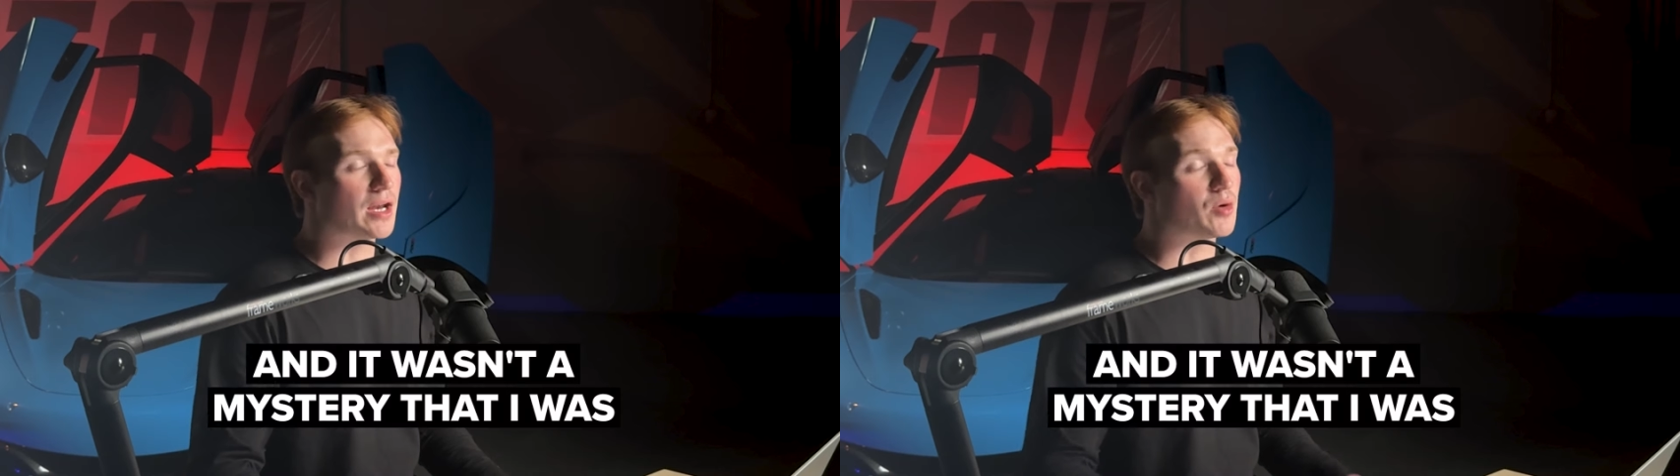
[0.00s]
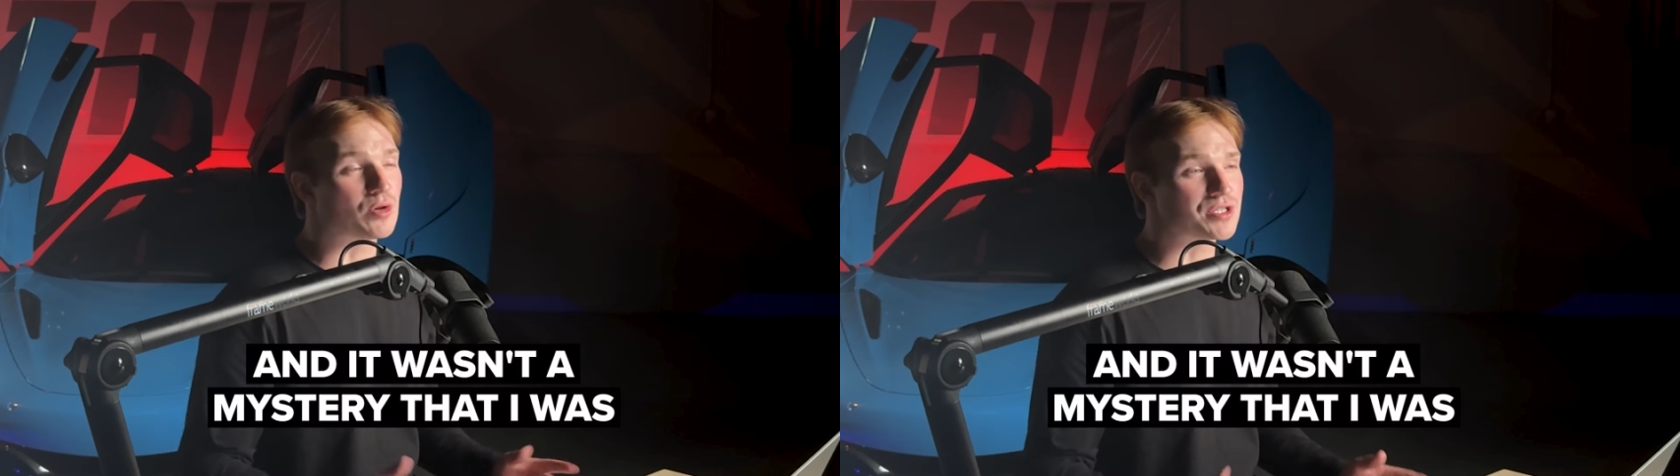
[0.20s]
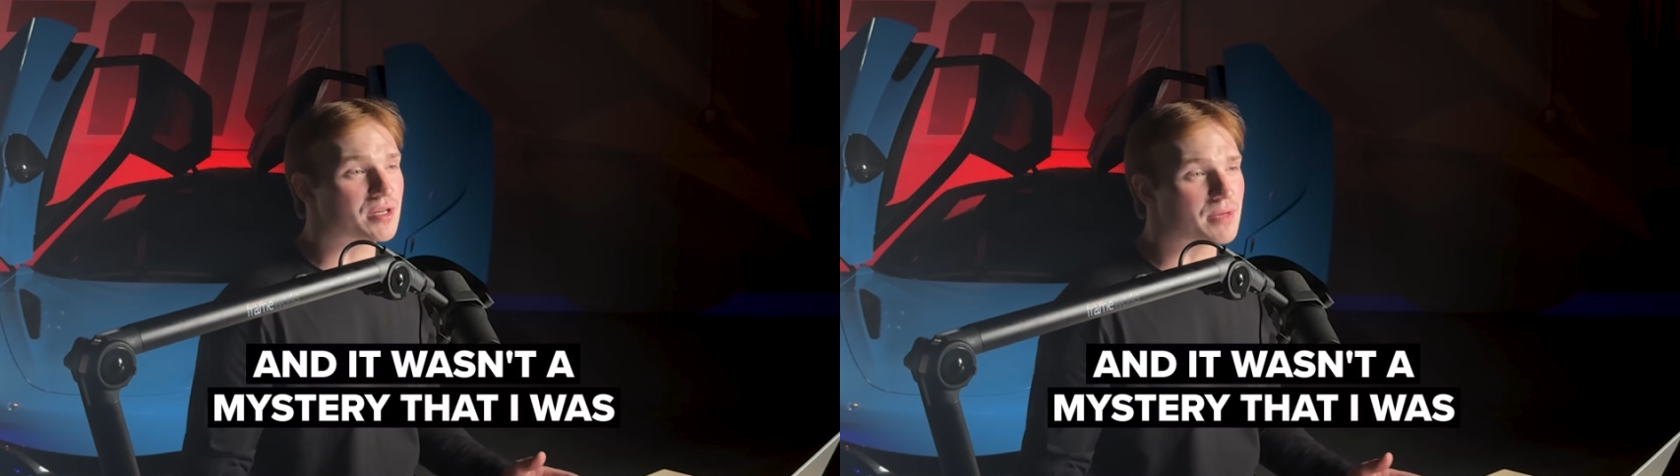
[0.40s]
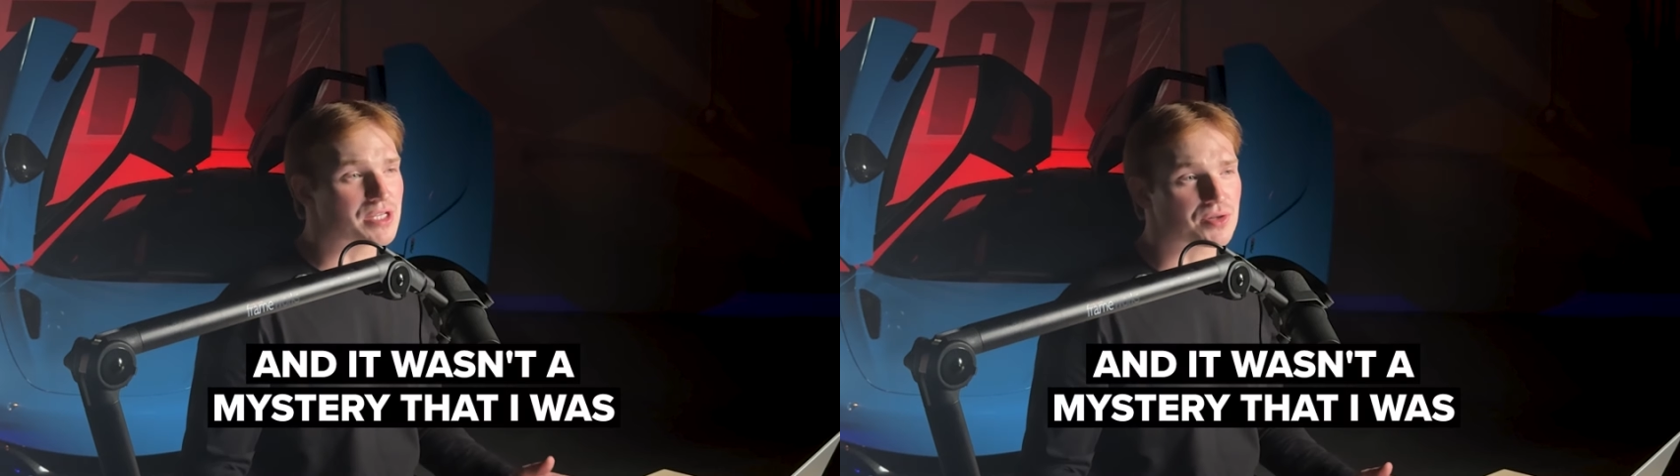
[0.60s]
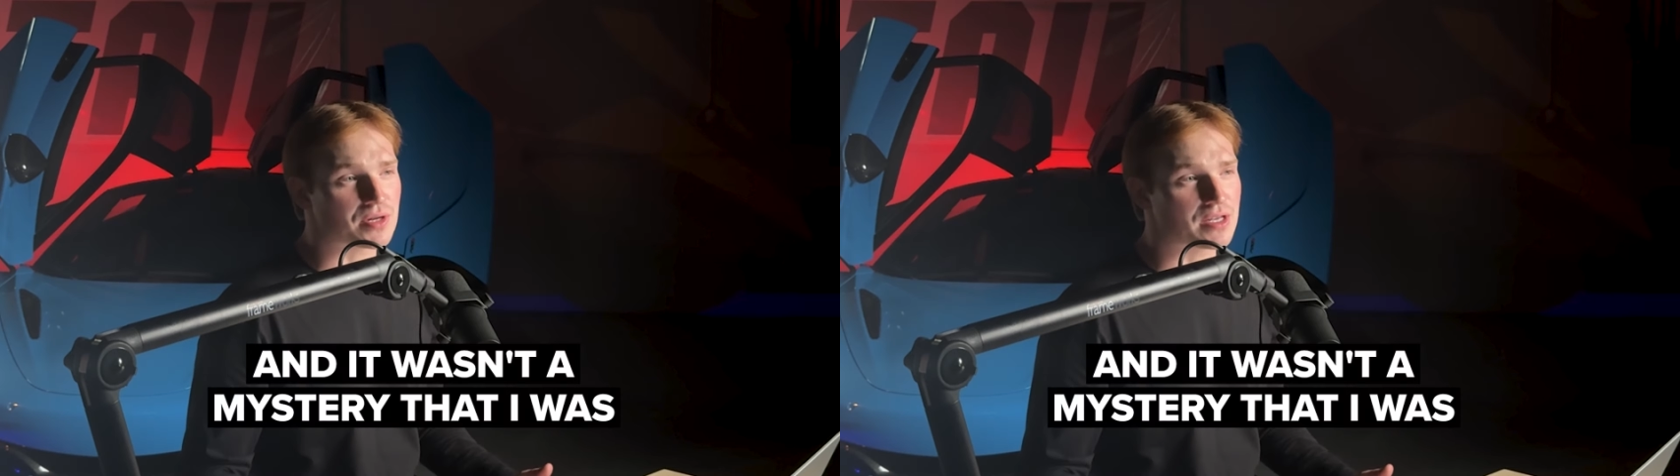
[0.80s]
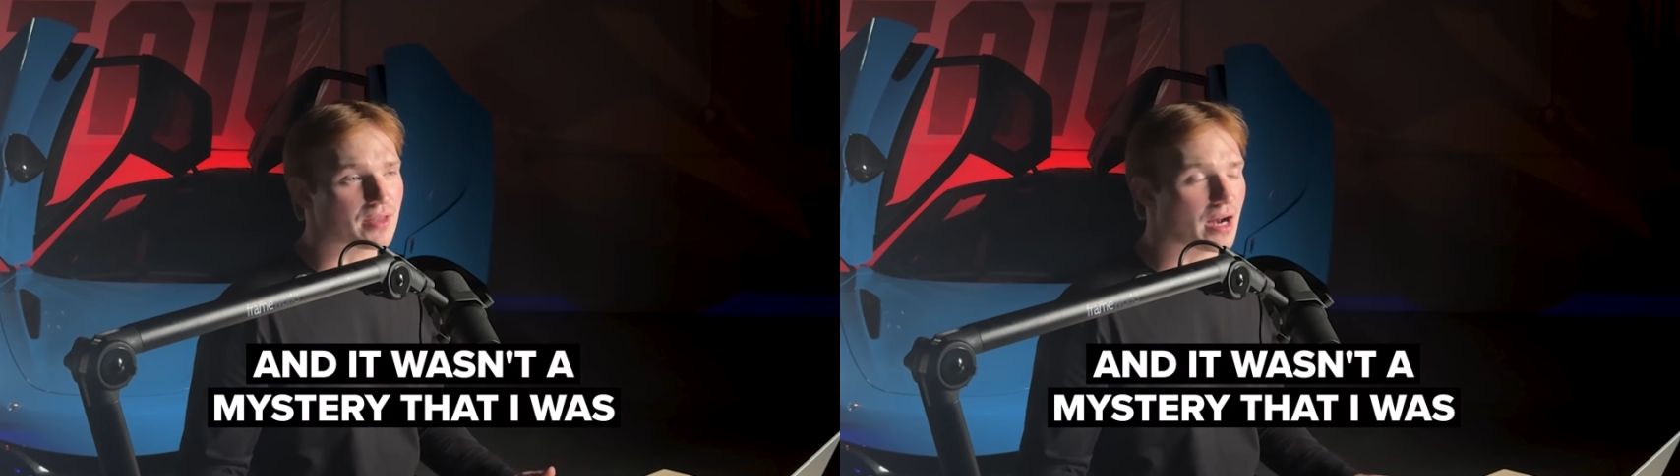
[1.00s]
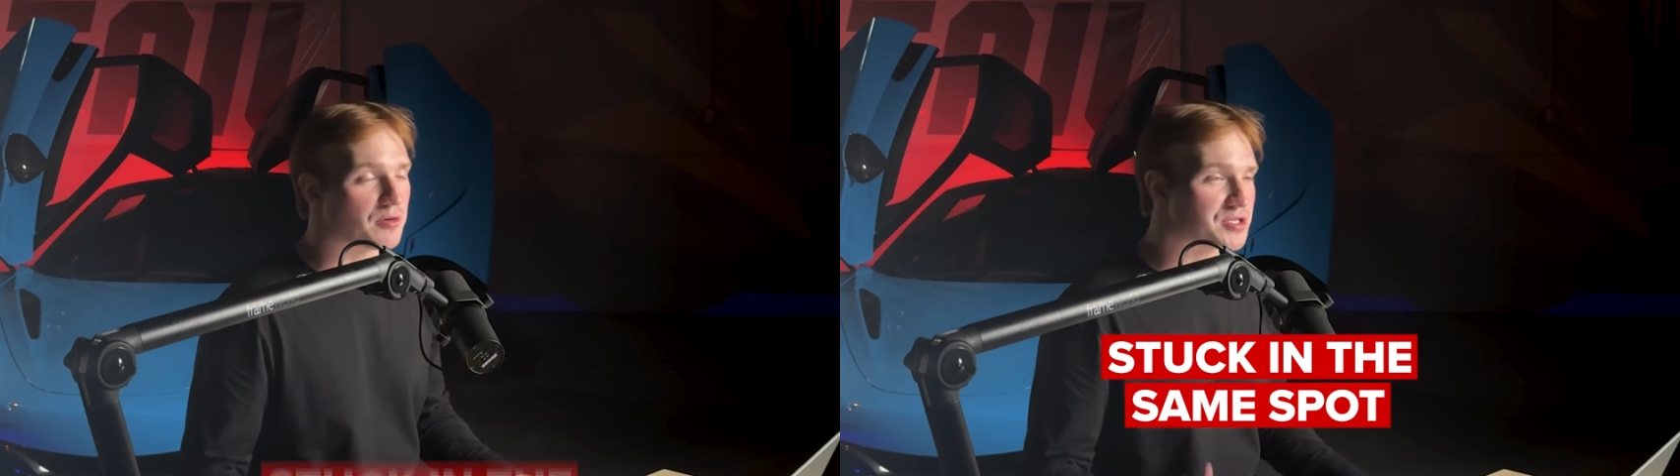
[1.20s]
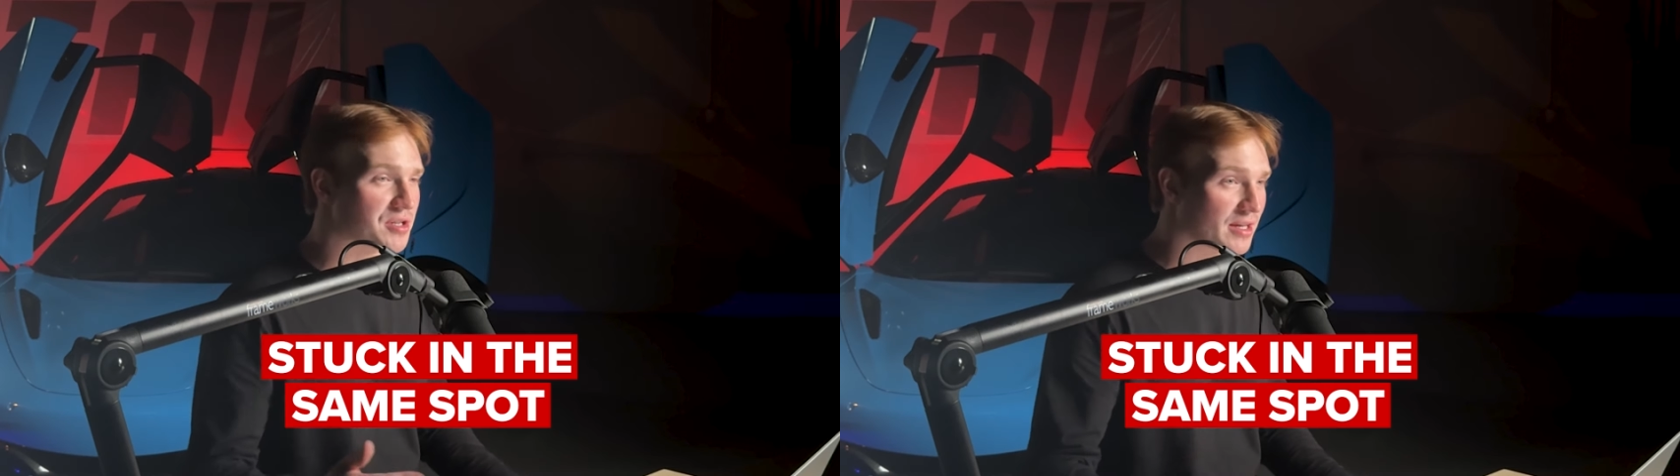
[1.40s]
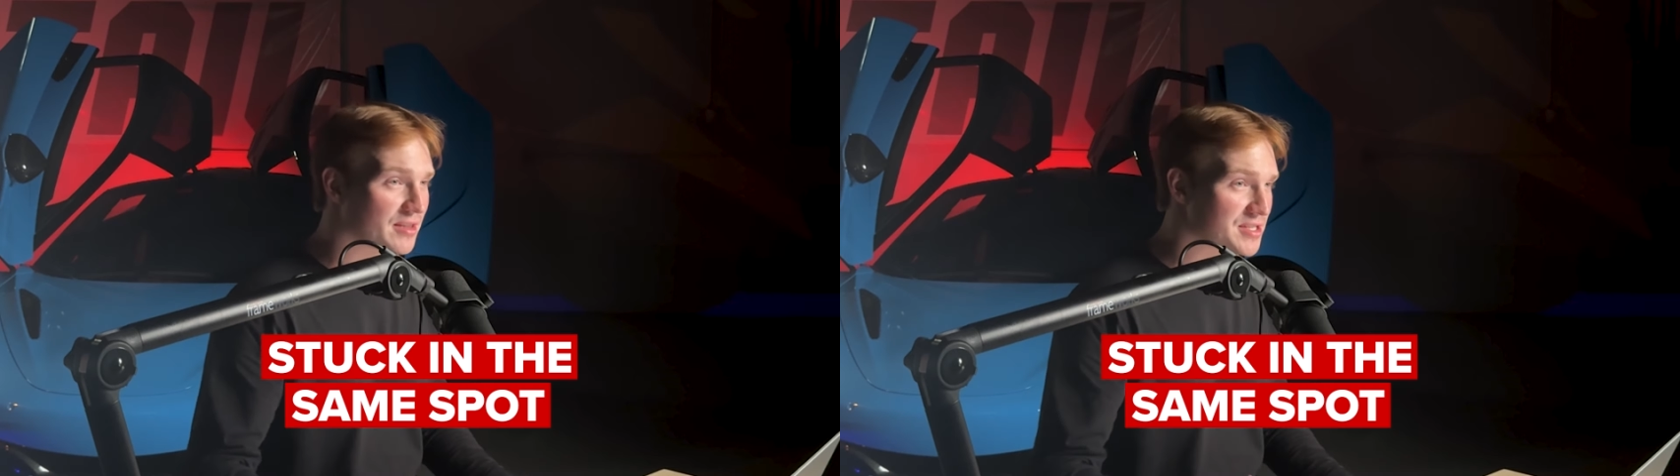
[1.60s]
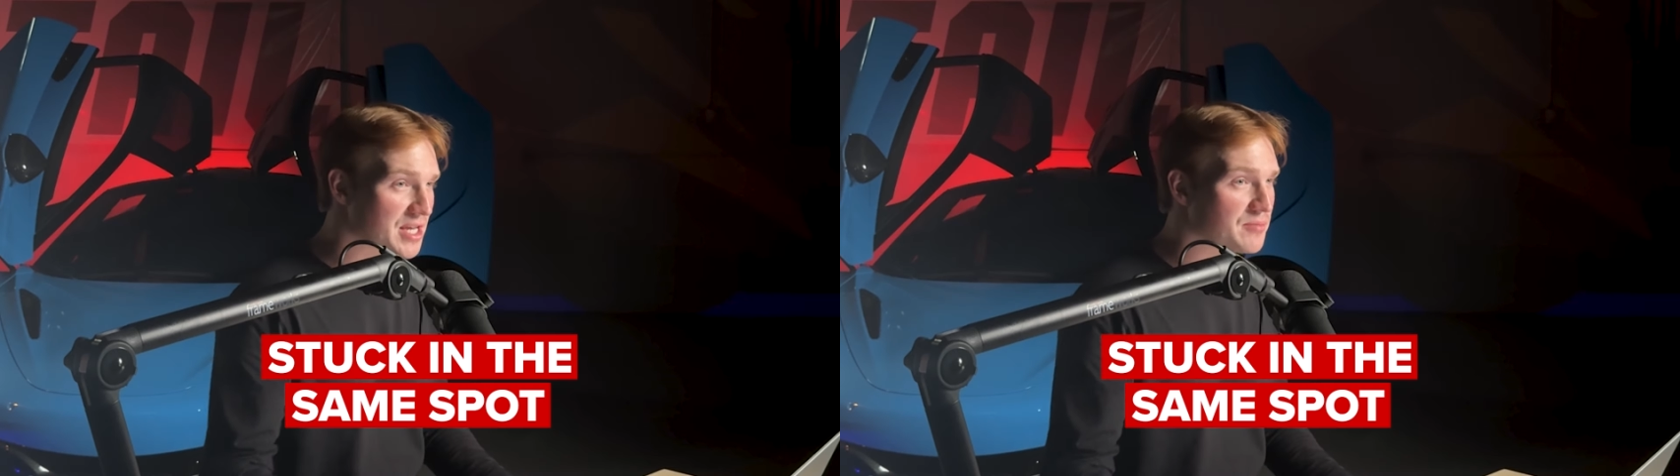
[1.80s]
it wasn't a mystery that I was stuck in the
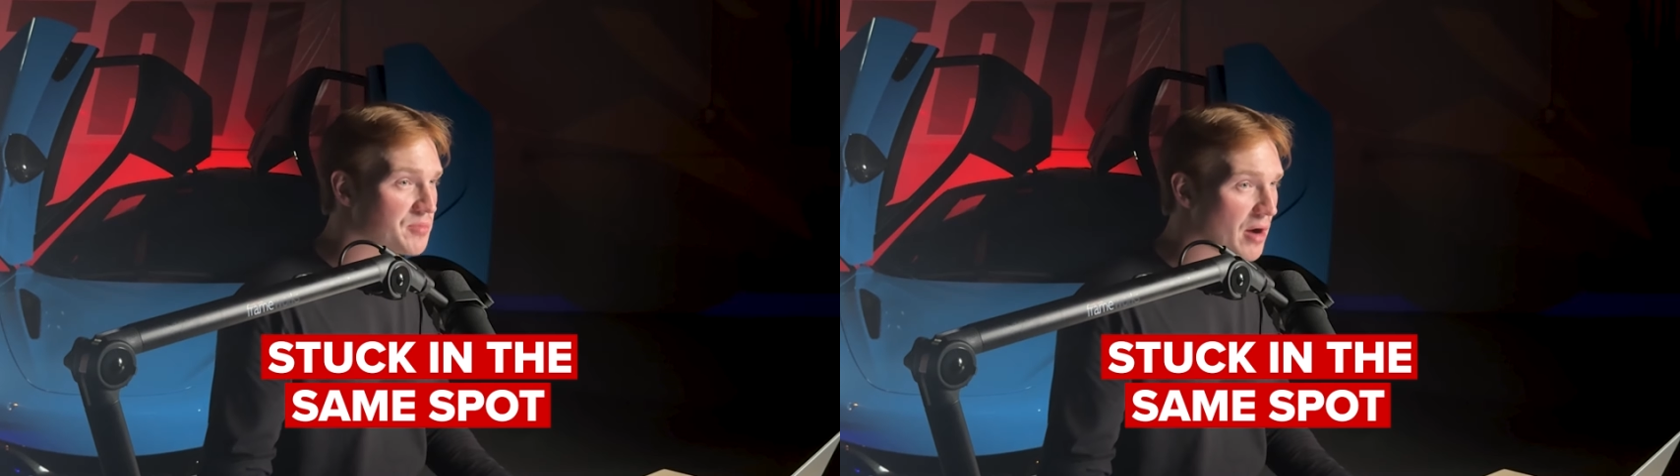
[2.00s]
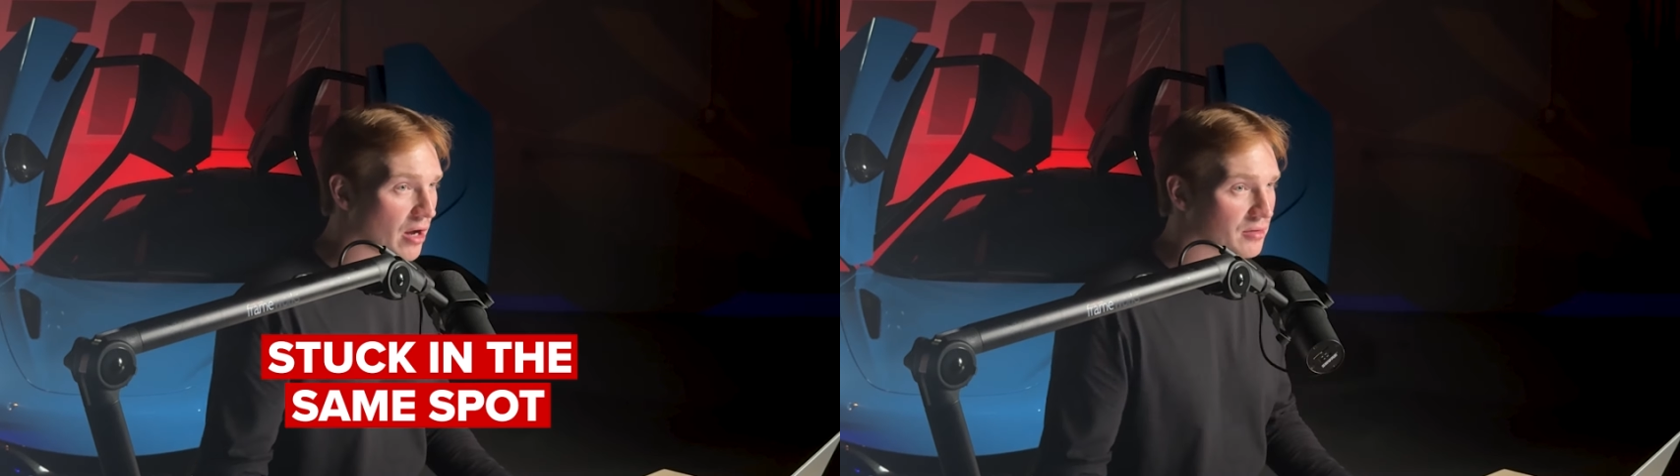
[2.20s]
same spot,